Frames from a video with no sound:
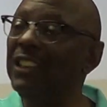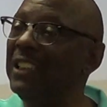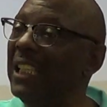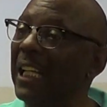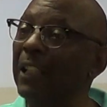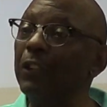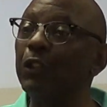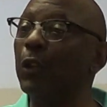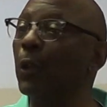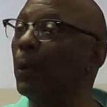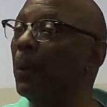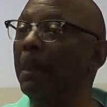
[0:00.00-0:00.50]

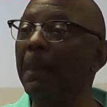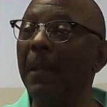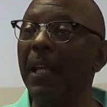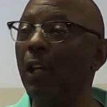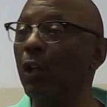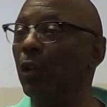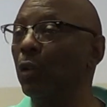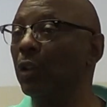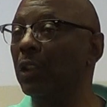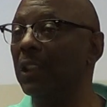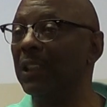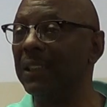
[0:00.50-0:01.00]

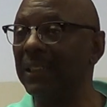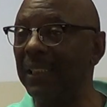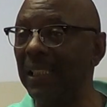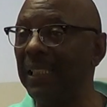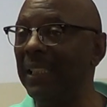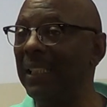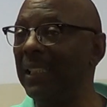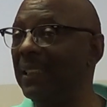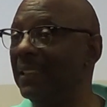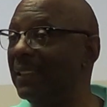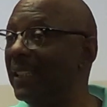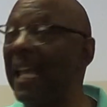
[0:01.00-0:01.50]
detrimental
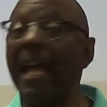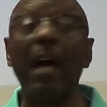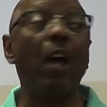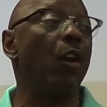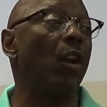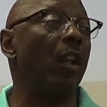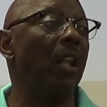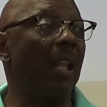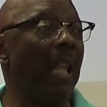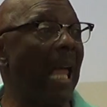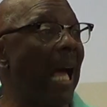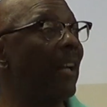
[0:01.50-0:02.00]
disease, they
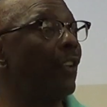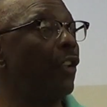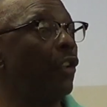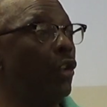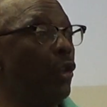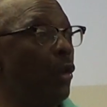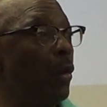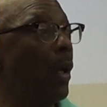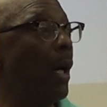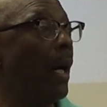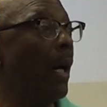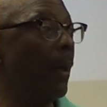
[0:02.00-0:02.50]
ought to lock
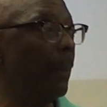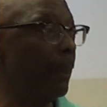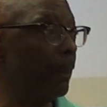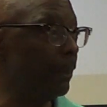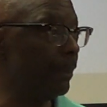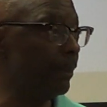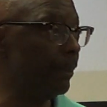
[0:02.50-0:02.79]
you up.